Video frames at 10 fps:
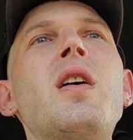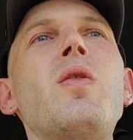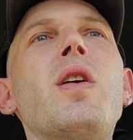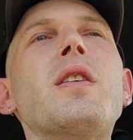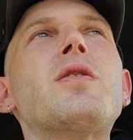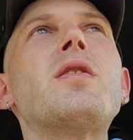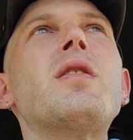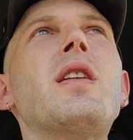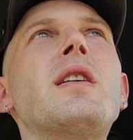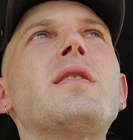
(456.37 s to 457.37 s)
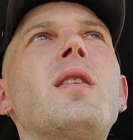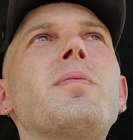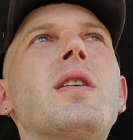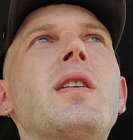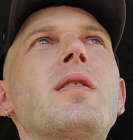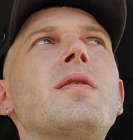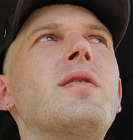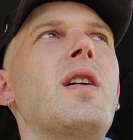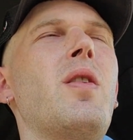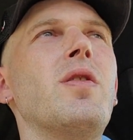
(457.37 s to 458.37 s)
which that's something
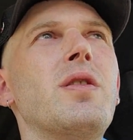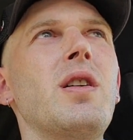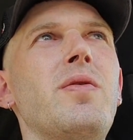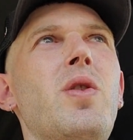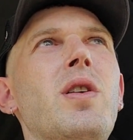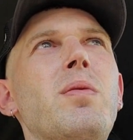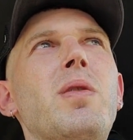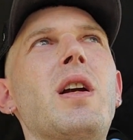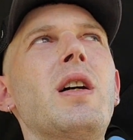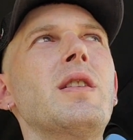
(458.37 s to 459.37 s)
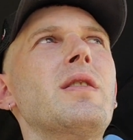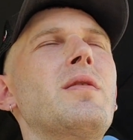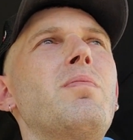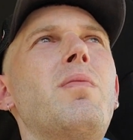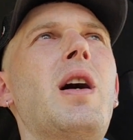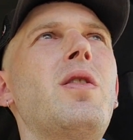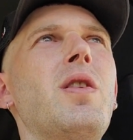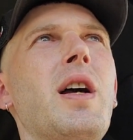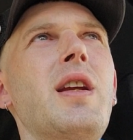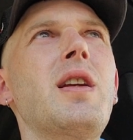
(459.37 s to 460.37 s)
I want to avoid, because my old
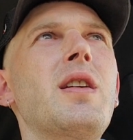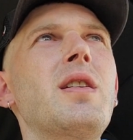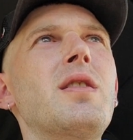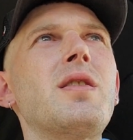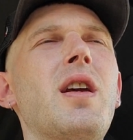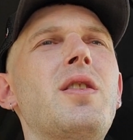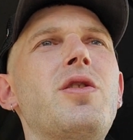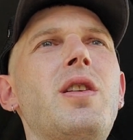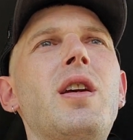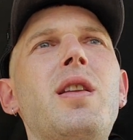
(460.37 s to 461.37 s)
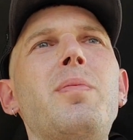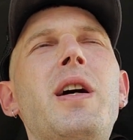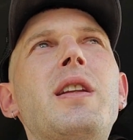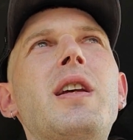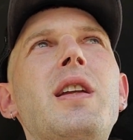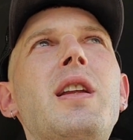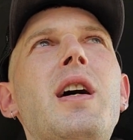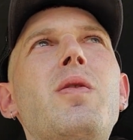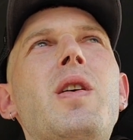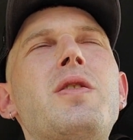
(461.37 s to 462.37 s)
lady said she hit the button the other
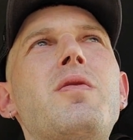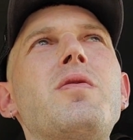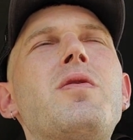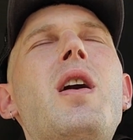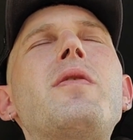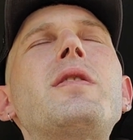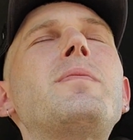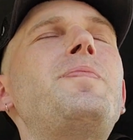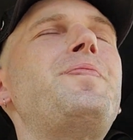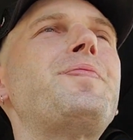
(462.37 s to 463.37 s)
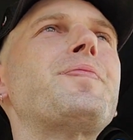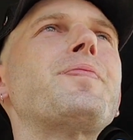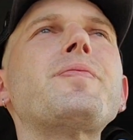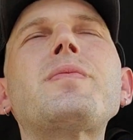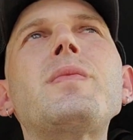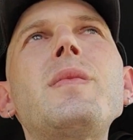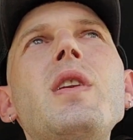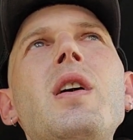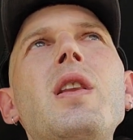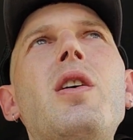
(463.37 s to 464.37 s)
day while she was driving.
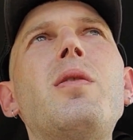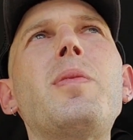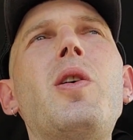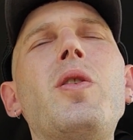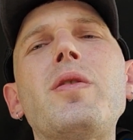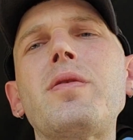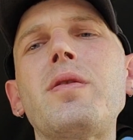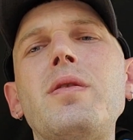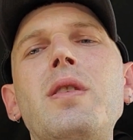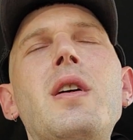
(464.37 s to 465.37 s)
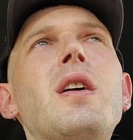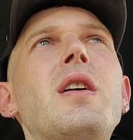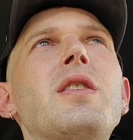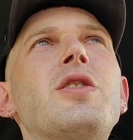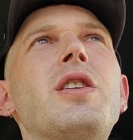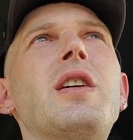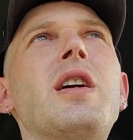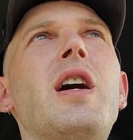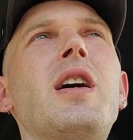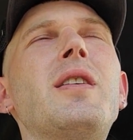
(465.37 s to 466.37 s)
Lo and behold, she
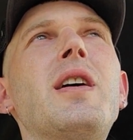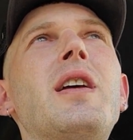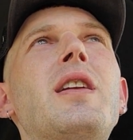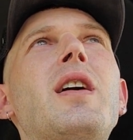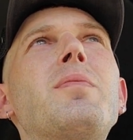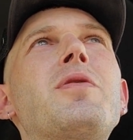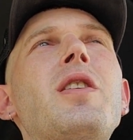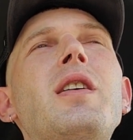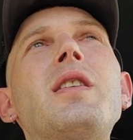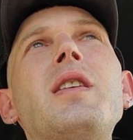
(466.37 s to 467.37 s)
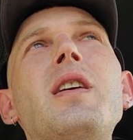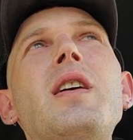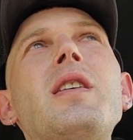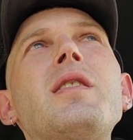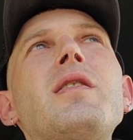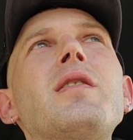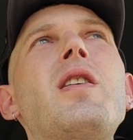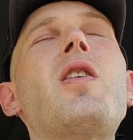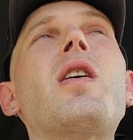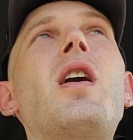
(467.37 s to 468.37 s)
ended up shutting the
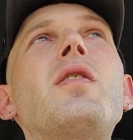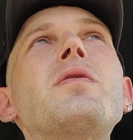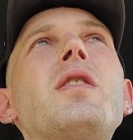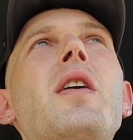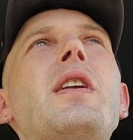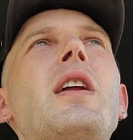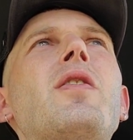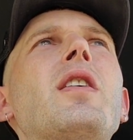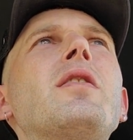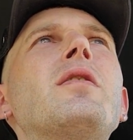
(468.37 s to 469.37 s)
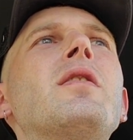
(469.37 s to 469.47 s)
car off driving down the road.